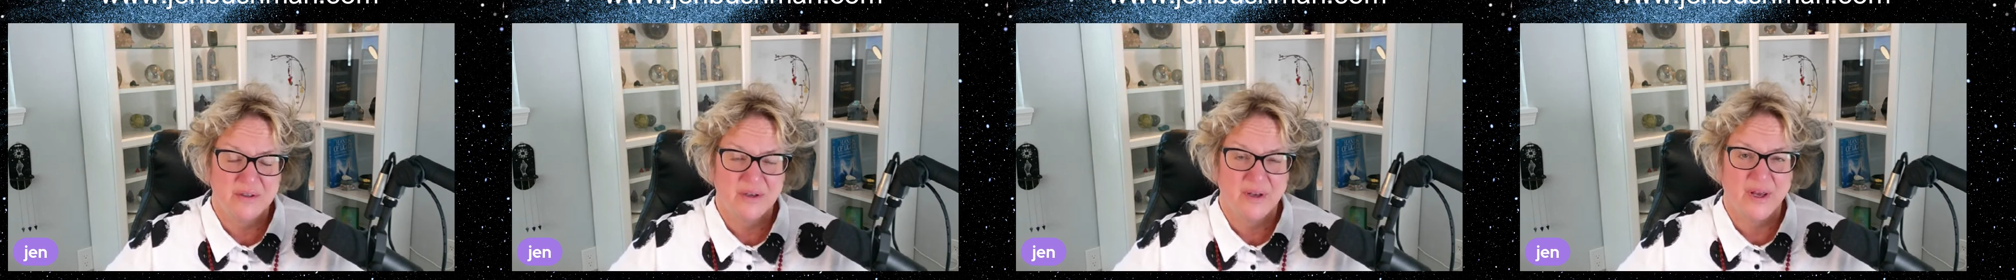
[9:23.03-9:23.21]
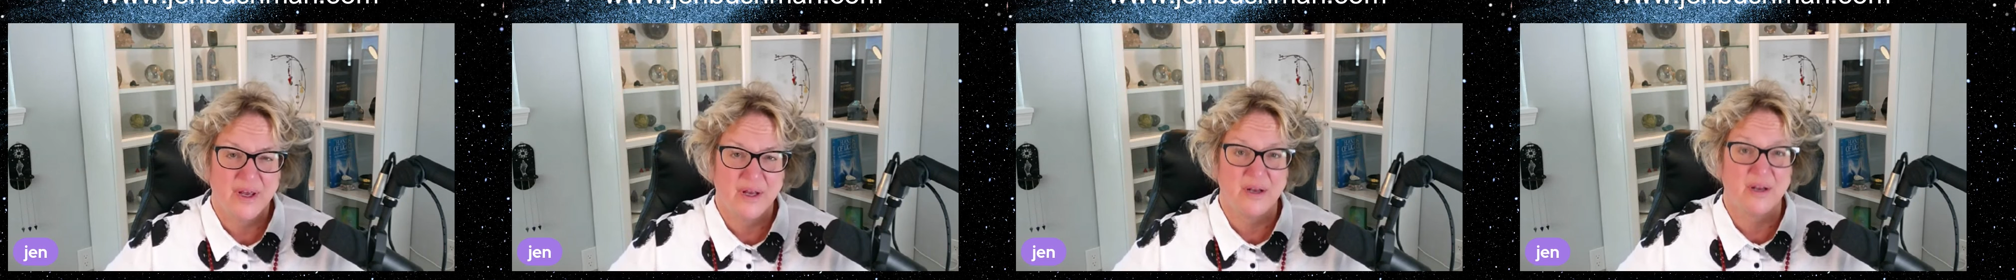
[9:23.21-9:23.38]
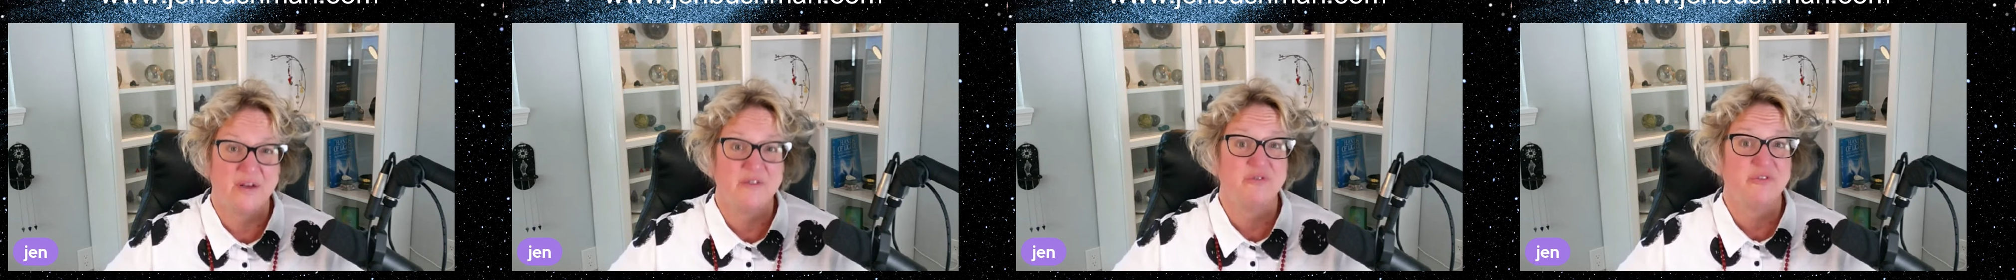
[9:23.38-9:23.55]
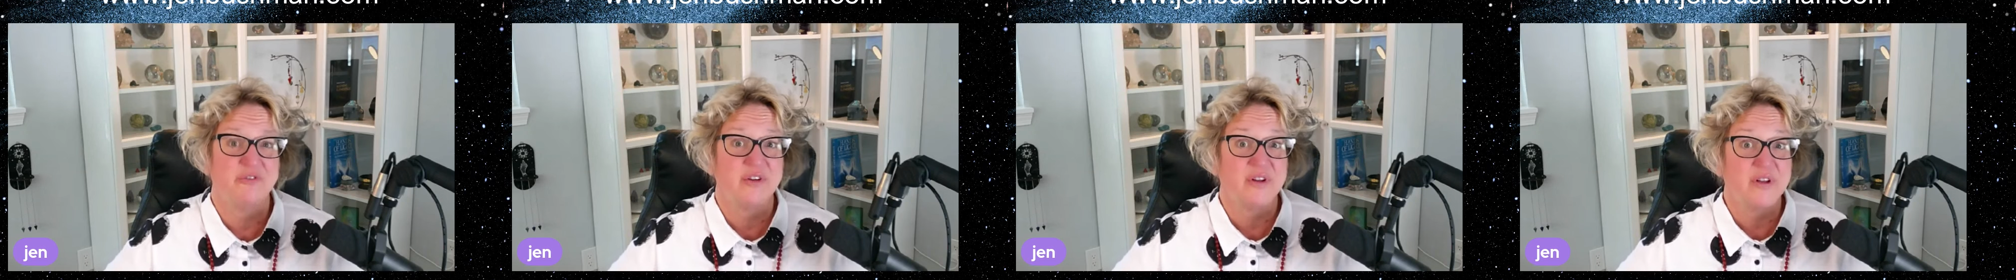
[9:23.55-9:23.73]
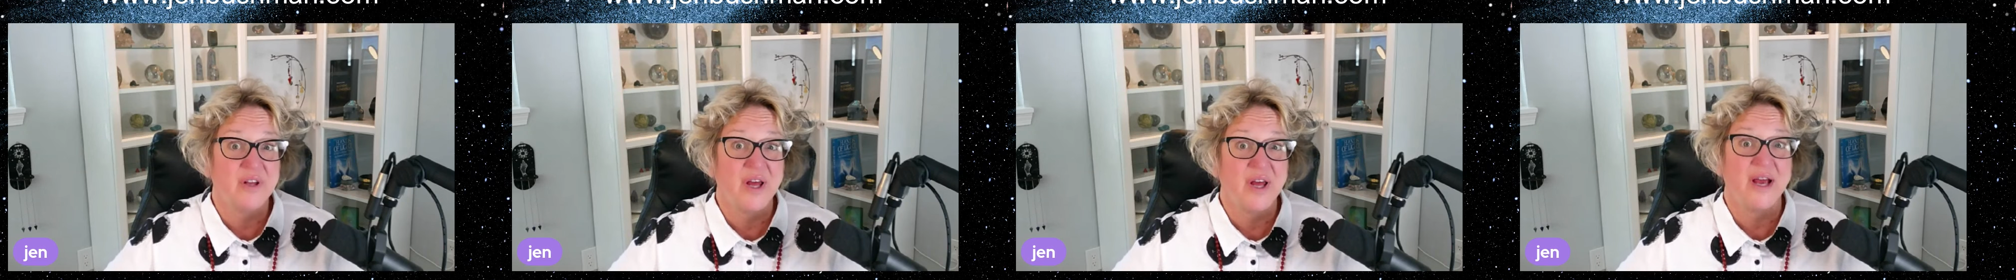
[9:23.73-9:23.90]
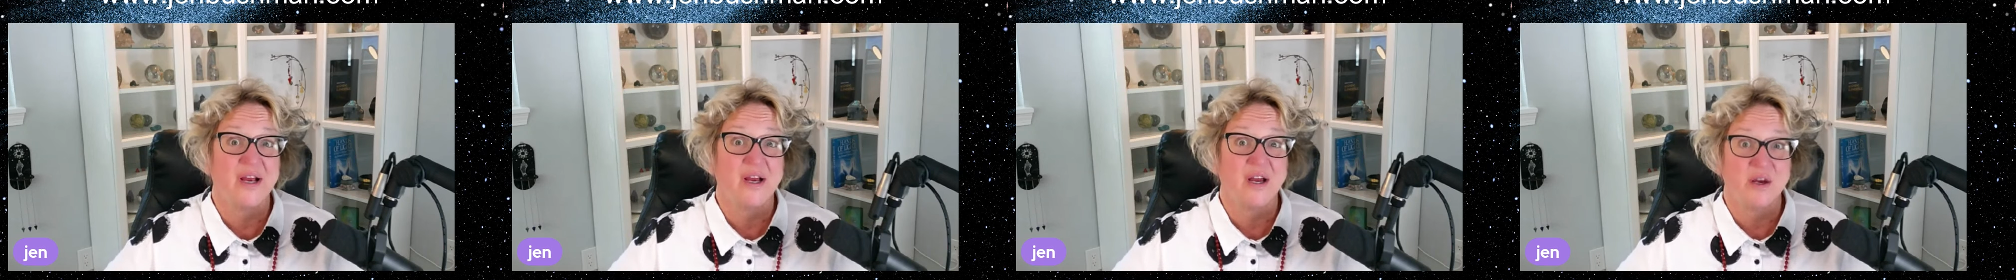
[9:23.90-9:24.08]
and I feel
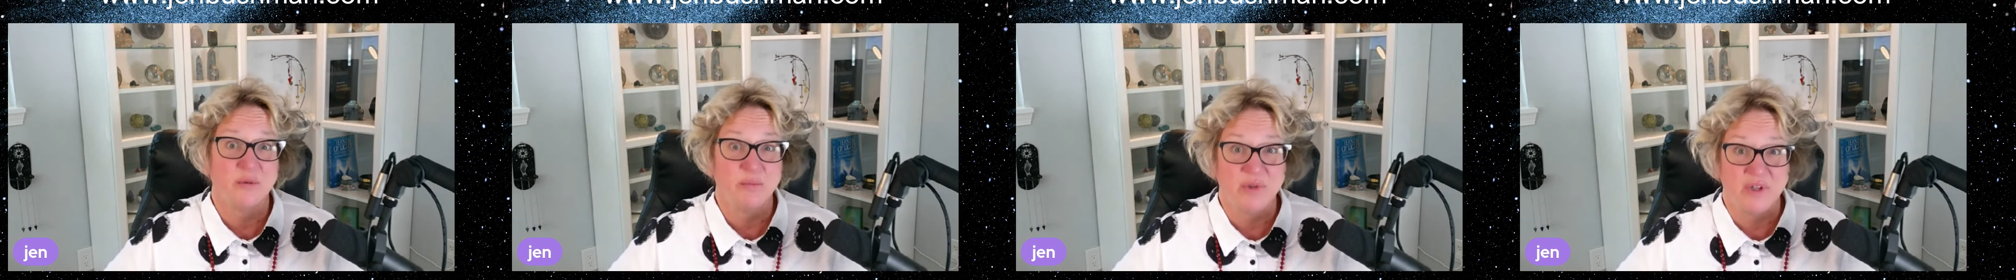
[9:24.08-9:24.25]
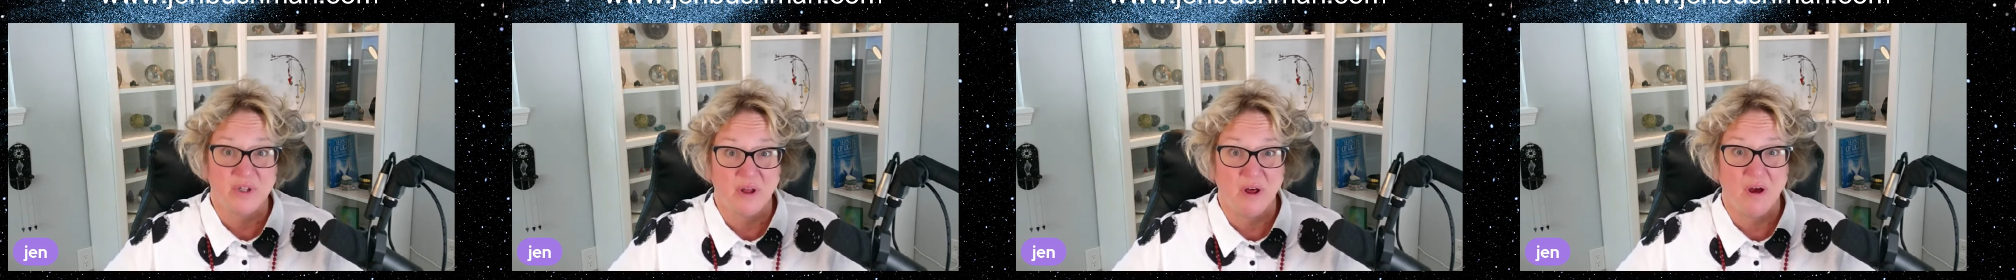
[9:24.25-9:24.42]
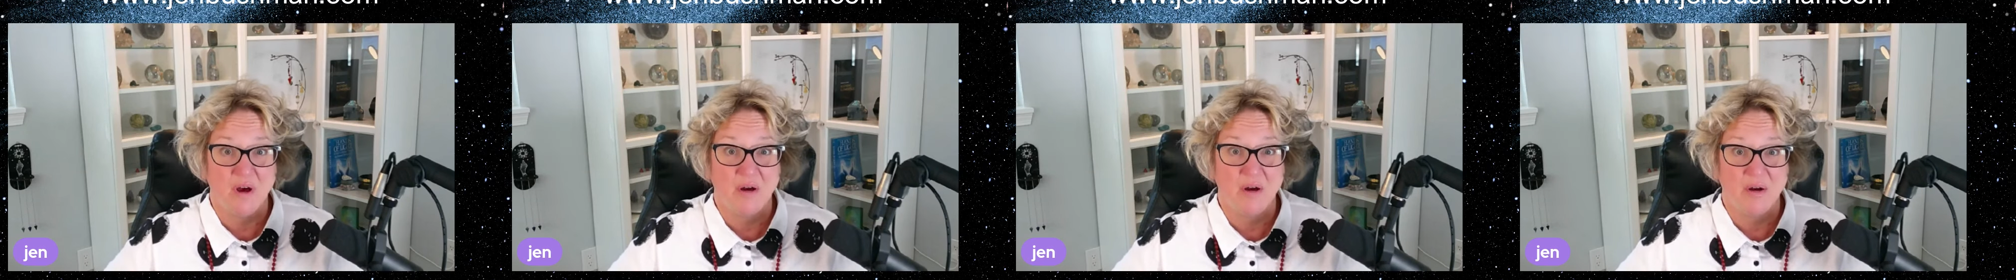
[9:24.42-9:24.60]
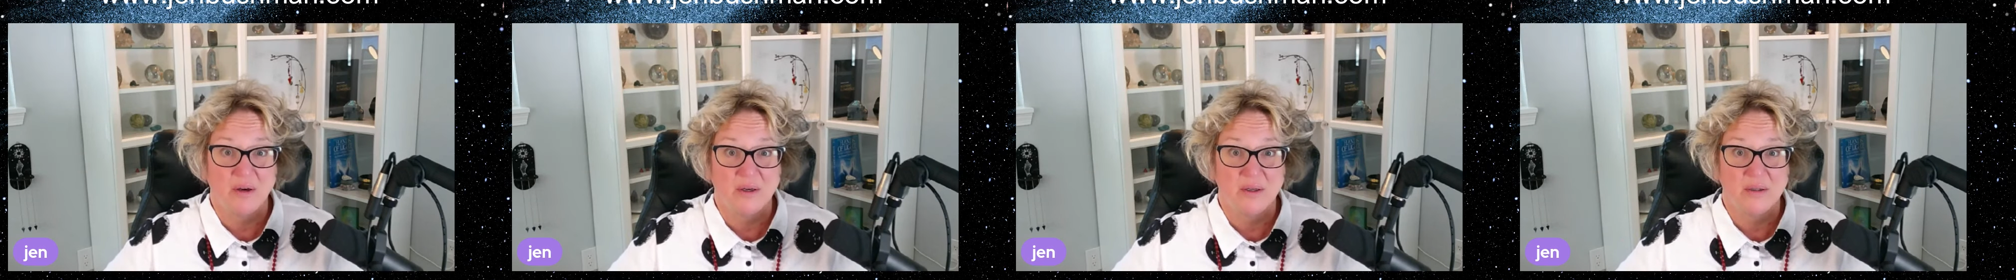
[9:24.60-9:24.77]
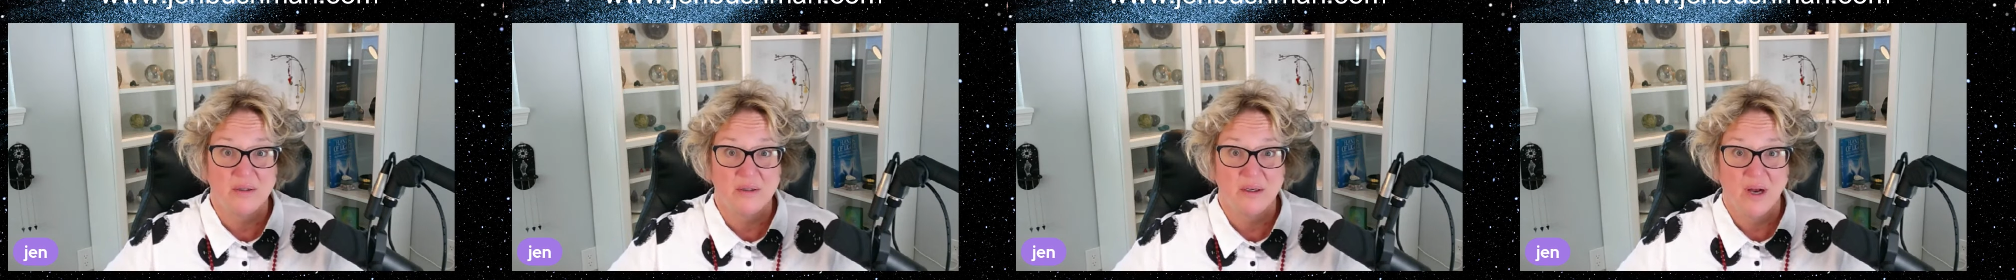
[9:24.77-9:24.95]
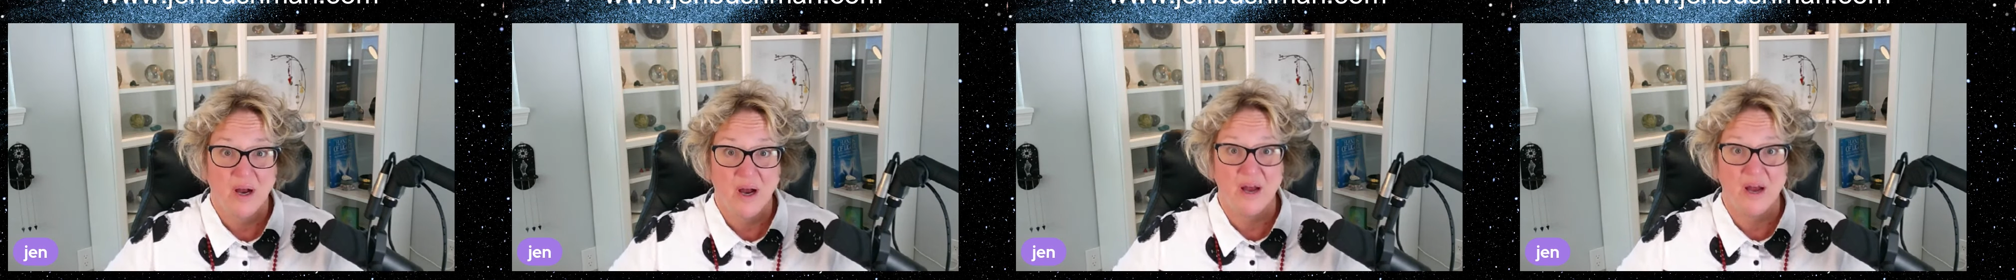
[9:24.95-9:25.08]
like I belong.